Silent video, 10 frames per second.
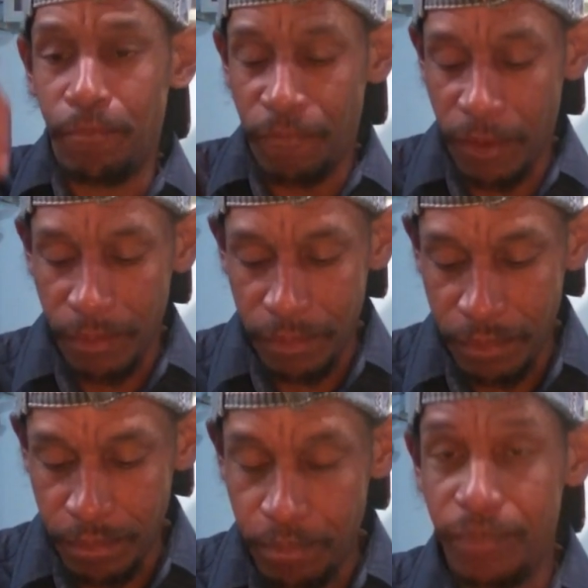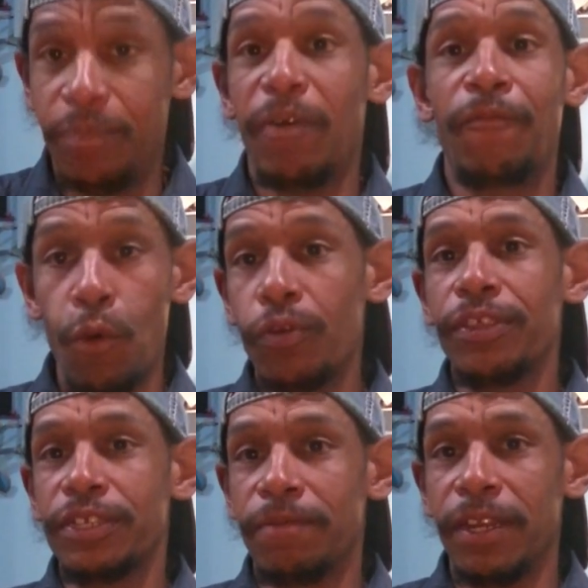from before
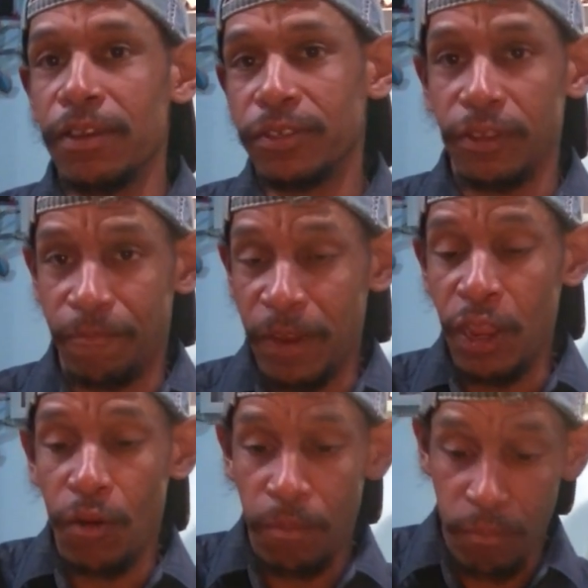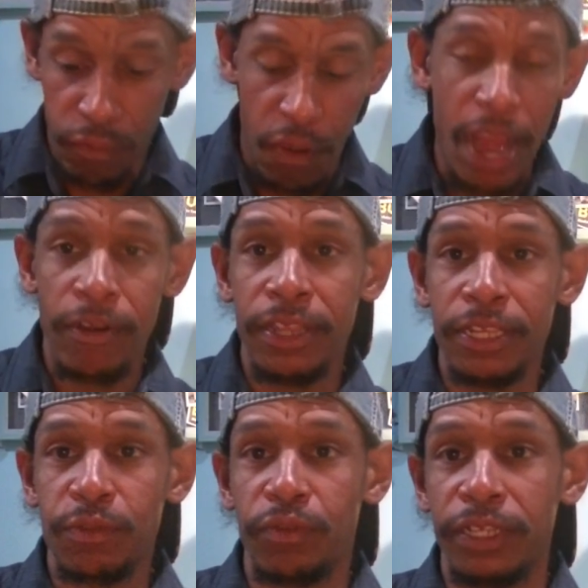this video, so the video prior to
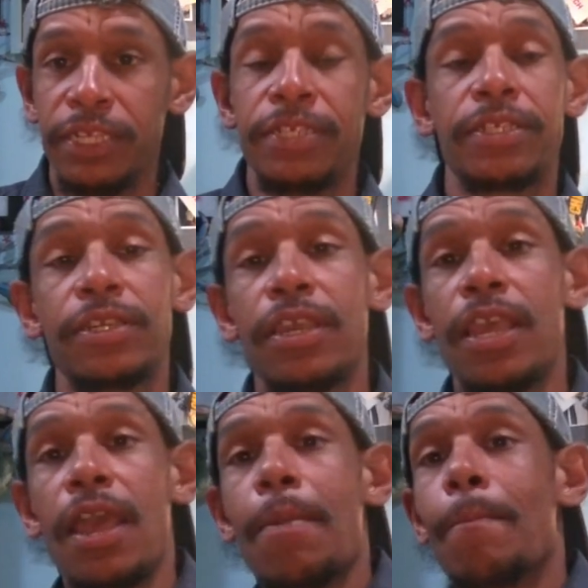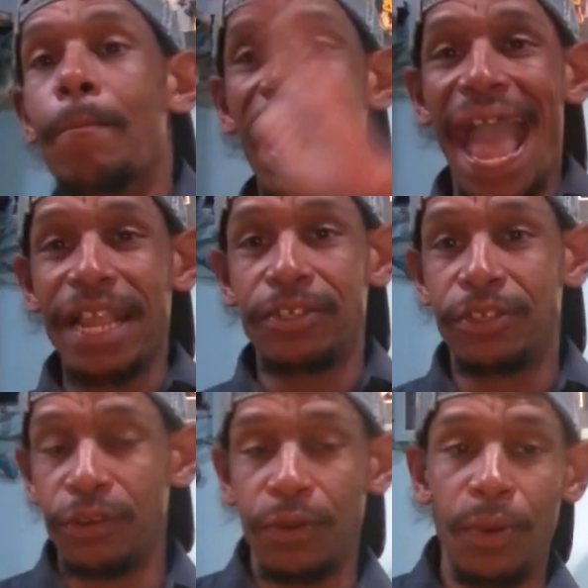this release, back
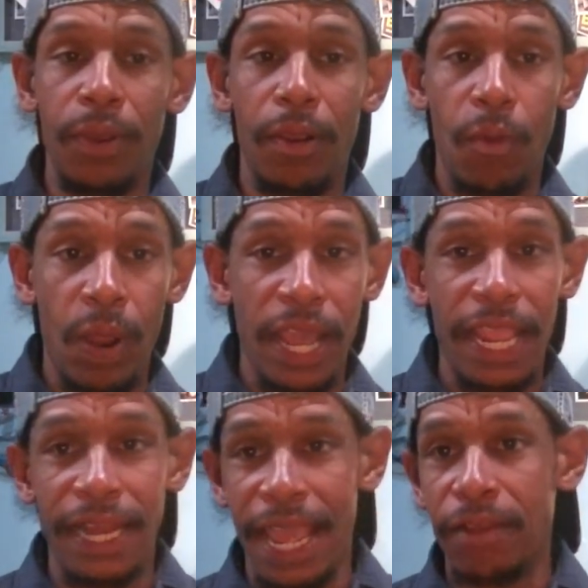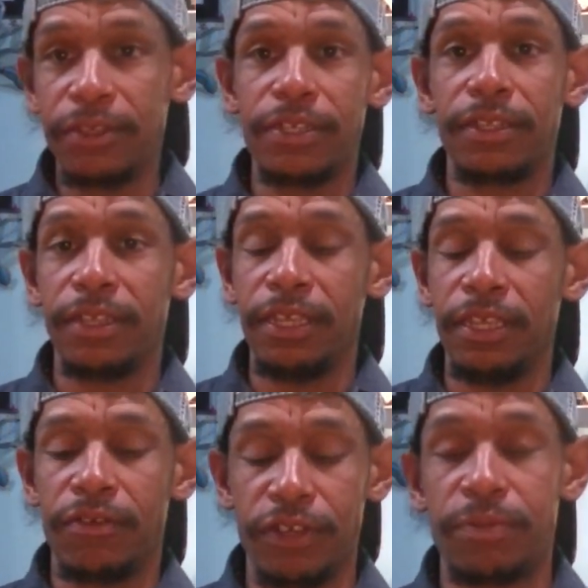to when I announced
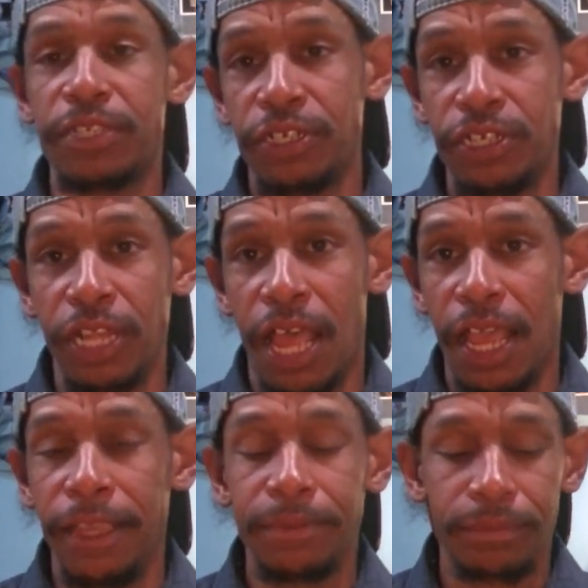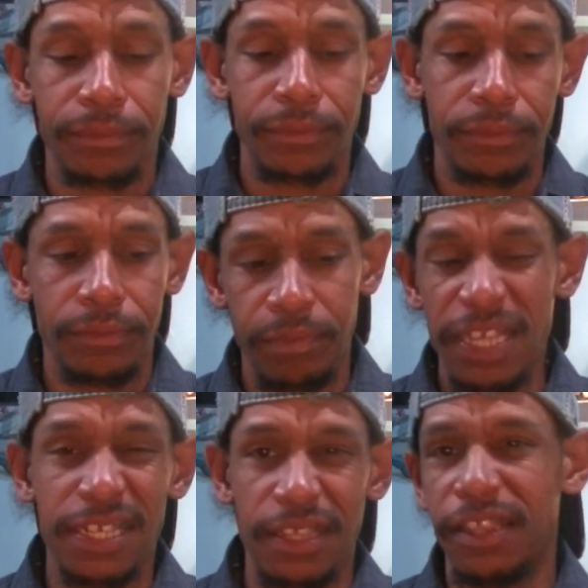the Christmas in July,
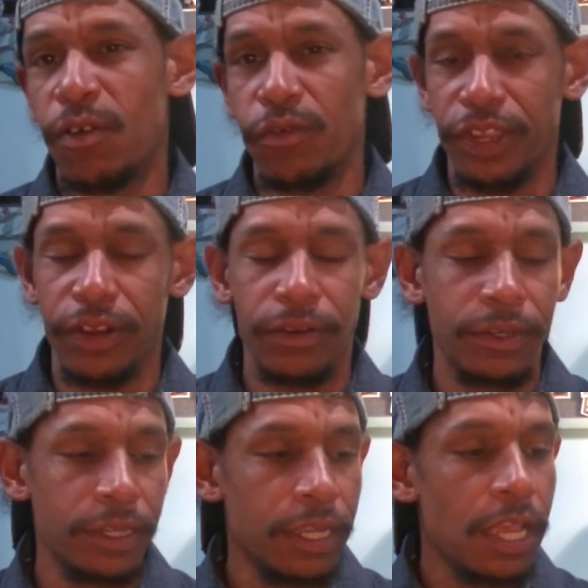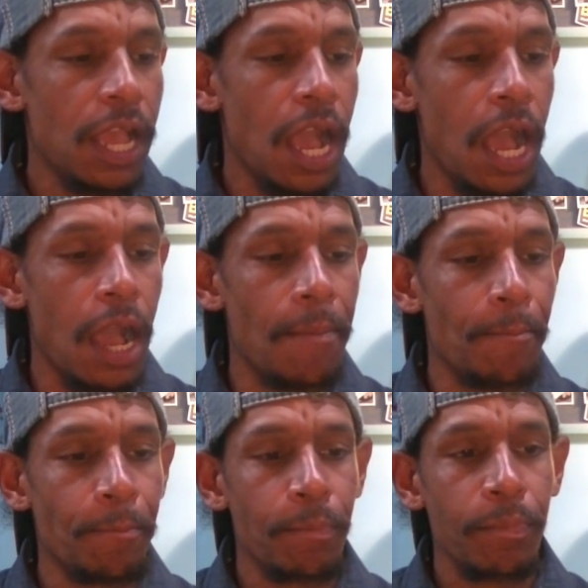basically the whole year. Um,